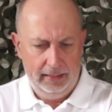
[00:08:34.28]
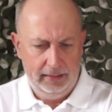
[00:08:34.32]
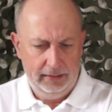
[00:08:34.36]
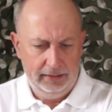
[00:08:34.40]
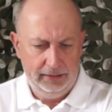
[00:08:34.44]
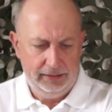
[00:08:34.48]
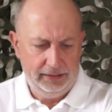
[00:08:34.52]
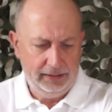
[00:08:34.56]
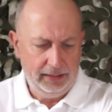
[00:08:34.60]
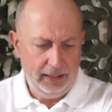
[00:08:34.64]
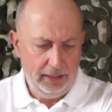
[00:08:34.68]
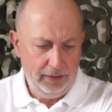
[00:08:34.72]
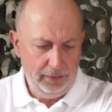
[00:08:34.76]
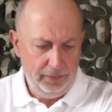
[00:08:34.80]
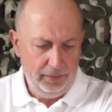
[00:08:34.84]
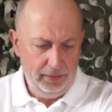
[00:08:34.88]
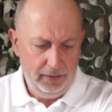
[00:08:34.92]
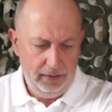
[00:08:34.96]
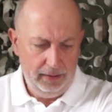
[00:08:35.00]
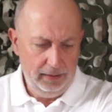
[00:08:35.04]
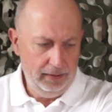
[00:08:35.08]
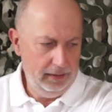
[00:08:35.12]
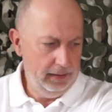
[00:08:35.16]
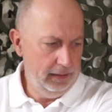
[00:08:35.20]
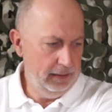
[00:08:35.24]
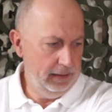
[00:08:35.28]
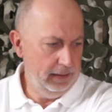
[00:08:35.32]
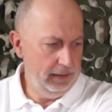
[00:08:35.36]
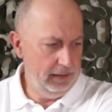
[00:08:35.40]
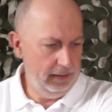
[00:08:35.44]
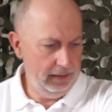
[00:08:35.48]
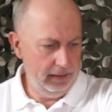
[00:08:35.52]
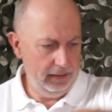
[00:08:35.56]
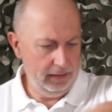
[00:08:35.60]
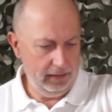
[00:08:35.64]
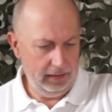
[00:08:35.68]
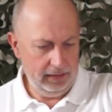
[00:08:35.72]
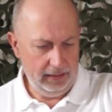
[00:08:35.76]
So
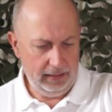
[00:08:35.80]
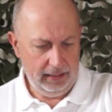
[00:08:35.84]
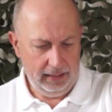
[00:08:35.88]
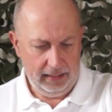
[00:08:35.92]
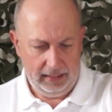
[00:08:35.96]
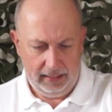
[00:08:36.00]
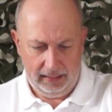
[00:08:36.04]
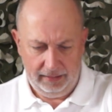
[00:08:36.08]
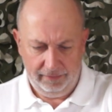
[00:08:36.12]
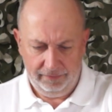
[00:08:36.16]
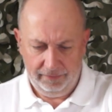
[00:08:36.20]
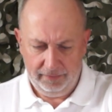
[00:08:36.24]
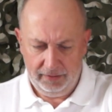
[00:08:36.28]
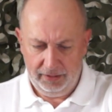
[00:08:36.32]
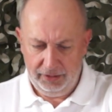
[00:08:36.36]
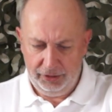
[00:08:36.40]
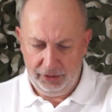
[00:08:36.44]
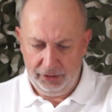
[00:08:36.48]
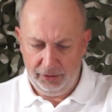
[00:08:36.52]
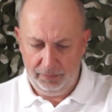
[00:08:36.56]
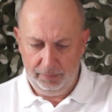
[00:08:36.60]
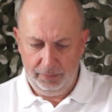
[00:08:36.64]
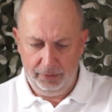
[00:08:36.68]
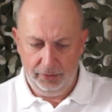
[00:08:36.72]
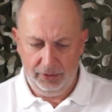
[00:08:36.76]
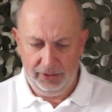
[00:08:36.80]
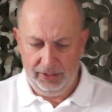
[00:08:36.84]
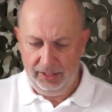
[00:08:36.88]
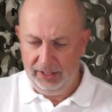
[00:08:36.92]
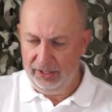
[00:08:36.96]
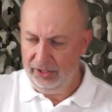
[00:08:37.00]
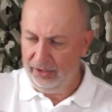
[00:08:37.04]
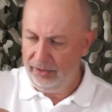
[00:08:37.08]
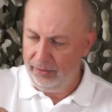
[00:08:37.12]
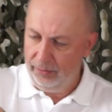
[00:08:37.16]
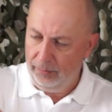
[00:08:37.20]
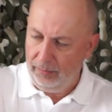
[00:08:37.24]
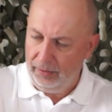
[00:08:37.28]
if I just push
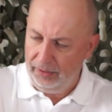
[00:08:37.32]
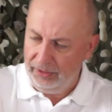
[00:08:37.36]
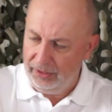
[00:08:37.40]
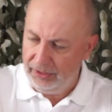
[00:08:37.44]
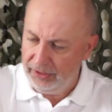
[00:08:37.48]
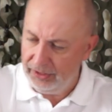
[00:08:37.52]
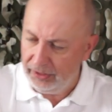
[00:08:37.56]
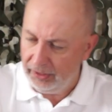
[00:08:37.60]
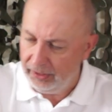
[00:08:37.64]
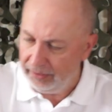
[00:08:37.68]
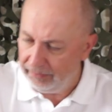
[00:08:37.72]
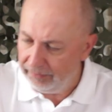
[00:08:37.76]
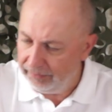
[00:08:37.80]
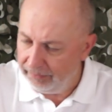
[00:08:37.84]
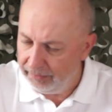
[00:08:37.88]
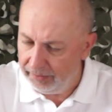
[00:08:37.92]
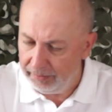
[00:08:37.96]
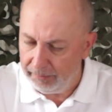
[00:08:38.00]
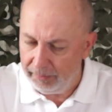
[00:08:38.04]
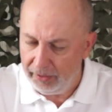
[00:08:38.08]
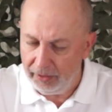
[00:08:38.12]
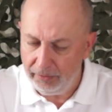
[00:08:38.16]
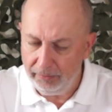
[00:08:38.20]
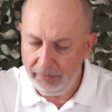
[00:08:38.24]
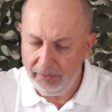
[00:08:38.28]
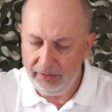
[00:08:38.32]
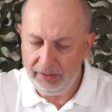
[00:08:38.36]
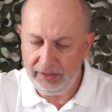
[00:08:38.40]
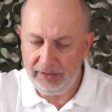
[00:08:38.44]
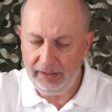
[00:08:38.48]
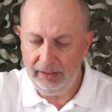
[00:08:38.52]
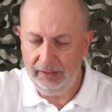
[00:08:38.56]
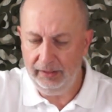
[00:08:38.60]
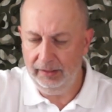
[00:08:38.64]
this to one side for the moment,